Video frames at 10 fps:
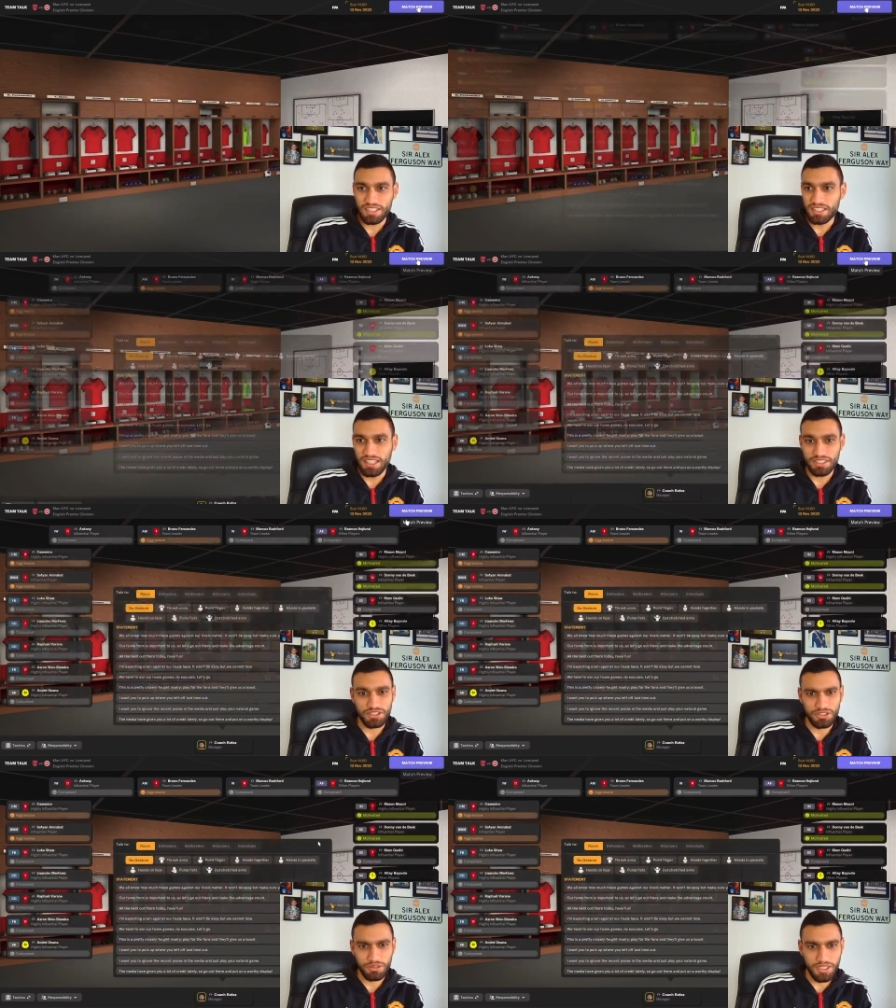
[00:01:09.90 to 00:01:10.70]
Let's
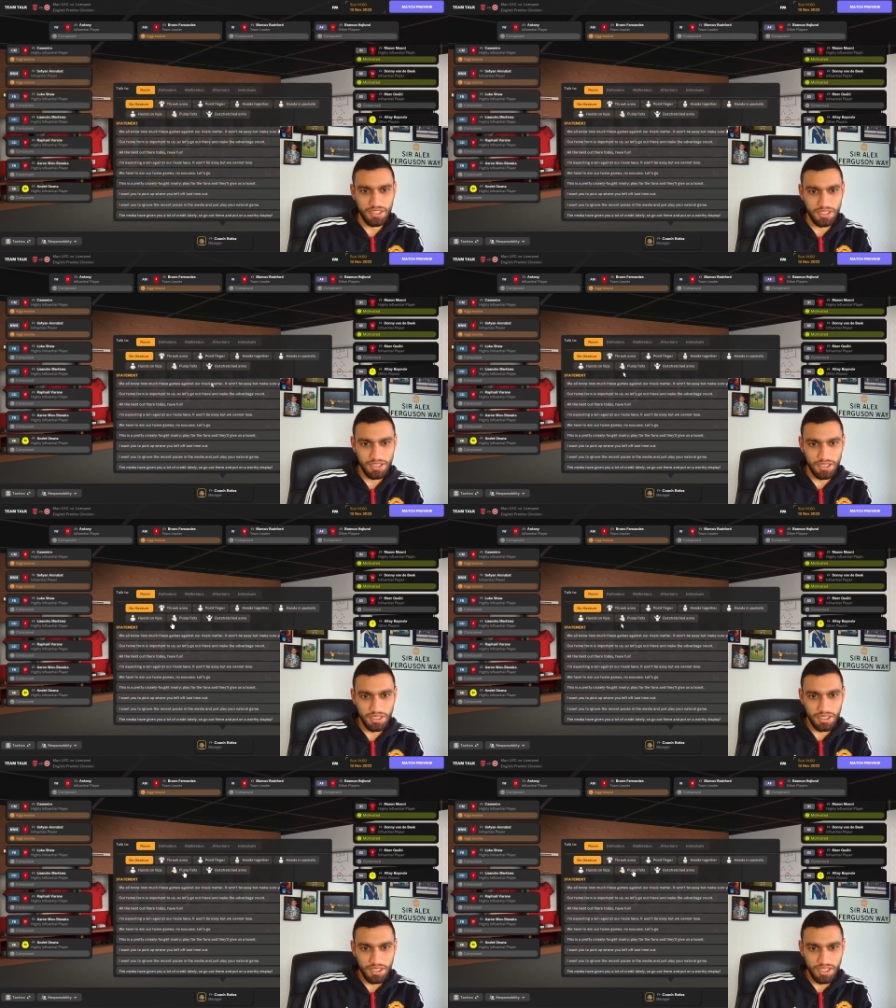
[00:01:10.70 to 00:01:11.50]
do it.
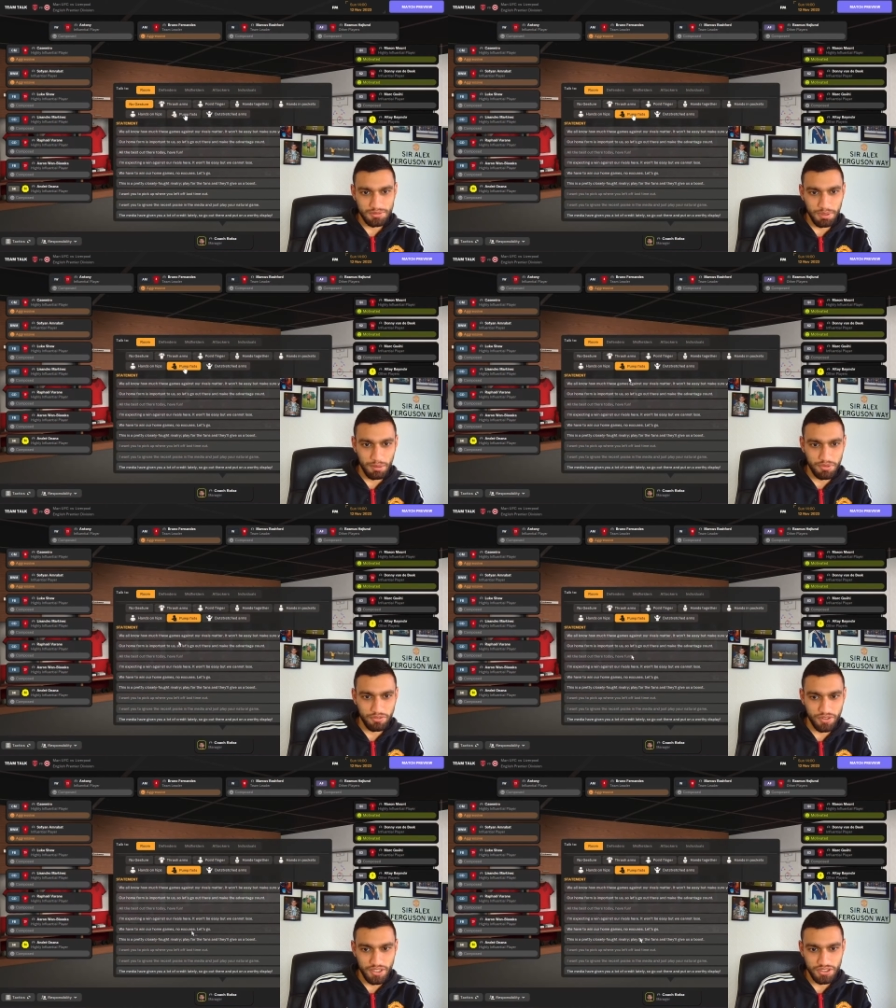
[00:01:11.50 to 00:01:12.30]
Let's pump the
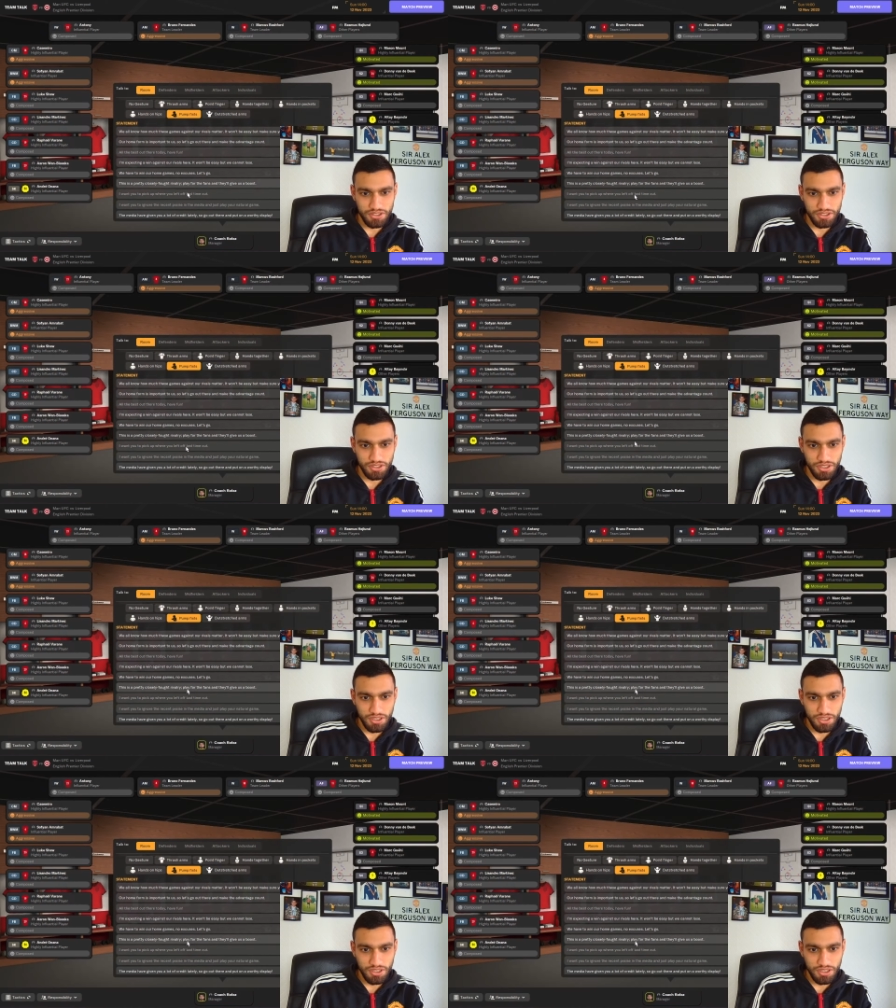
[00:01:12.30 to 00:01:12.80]
fists.